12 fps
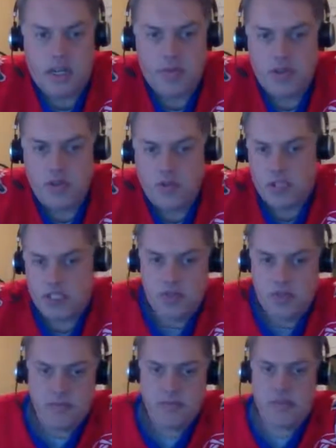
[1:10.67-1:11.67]
a couple
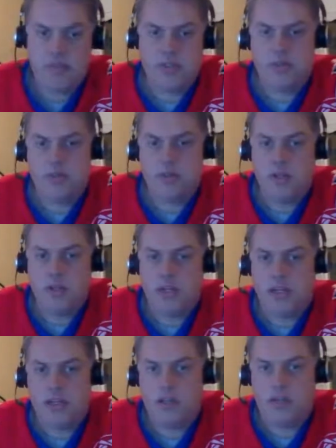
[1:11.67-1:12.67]
of new teams
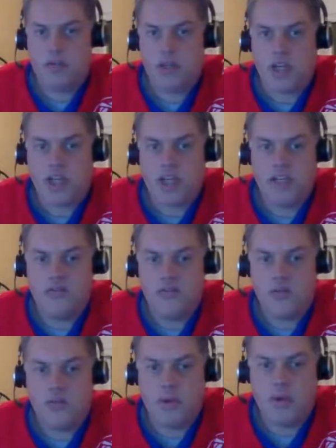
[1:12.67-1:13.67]
that we
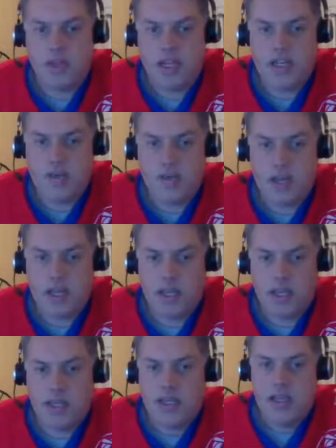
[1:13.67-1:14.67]
kind of knew about
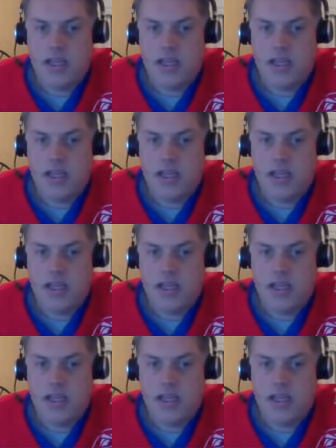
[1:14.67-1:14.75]
anyway,